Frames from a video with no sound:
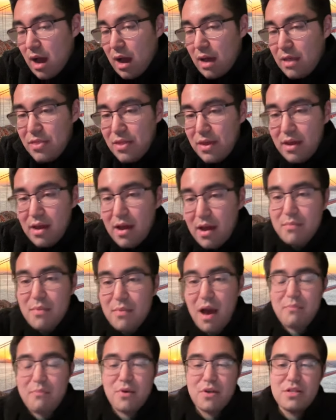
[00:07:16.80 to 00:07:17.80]
I think
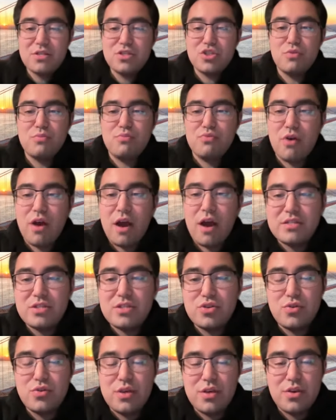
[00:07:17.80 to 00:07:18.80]
I'm I'm gonna
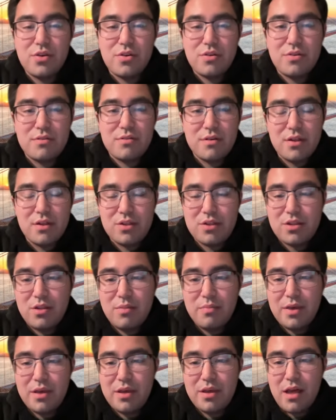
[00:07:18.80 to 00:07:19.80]
surprise you here a
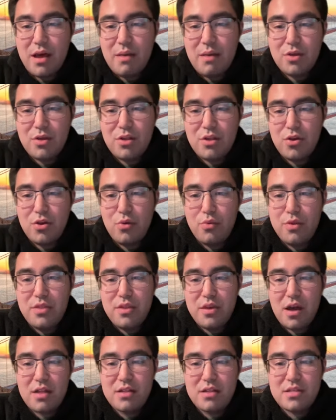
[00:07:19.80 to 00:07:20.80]
little bit. I'm gonna go
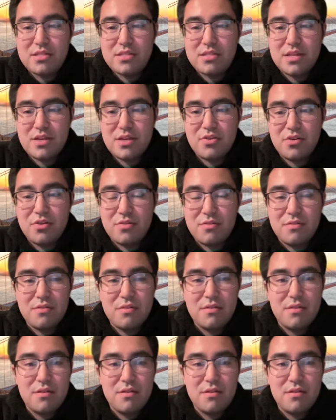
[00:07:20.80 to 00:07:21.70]
with Jannik Sinner.